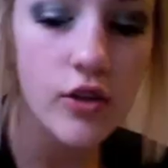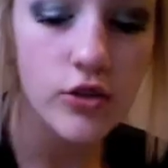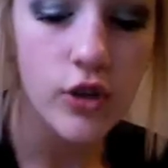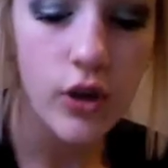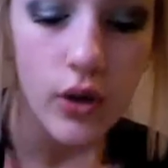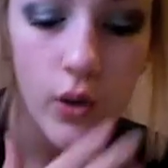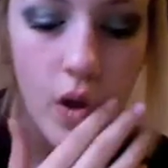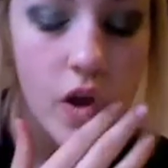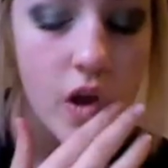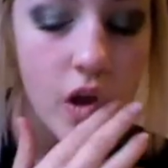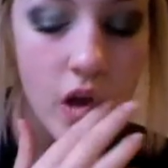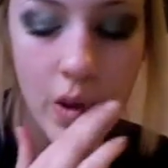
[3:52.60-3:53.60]
So,
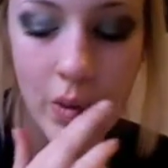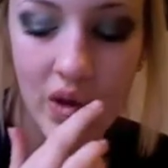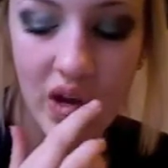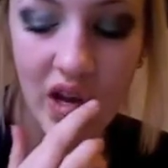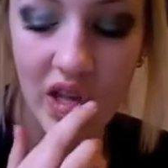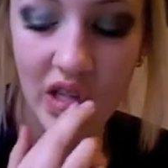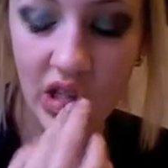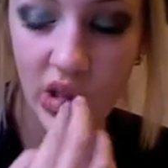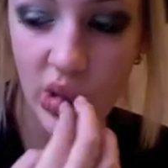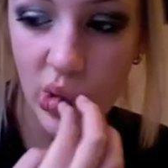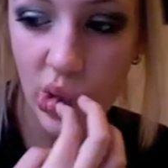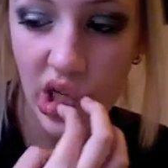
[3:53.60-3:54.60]
hope you guys
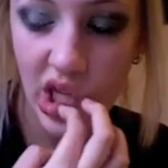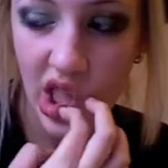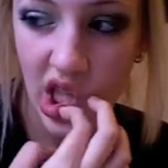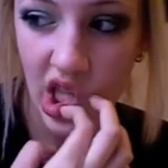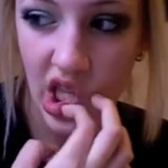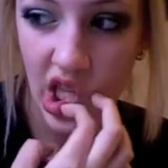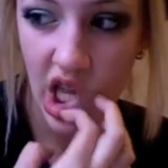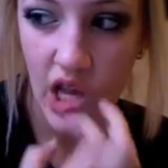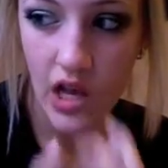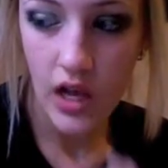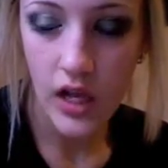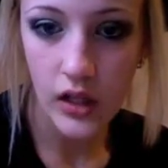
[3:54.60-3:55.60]
enjoy this
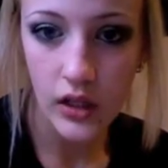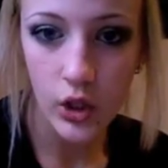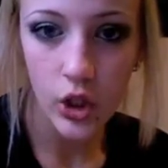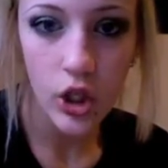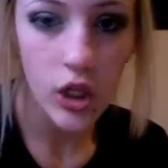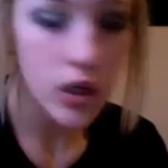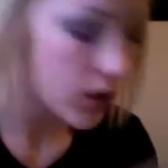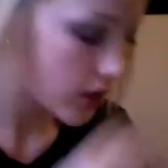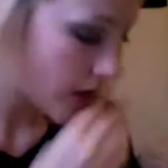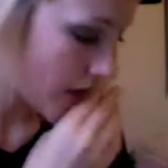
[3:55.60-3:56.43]
look.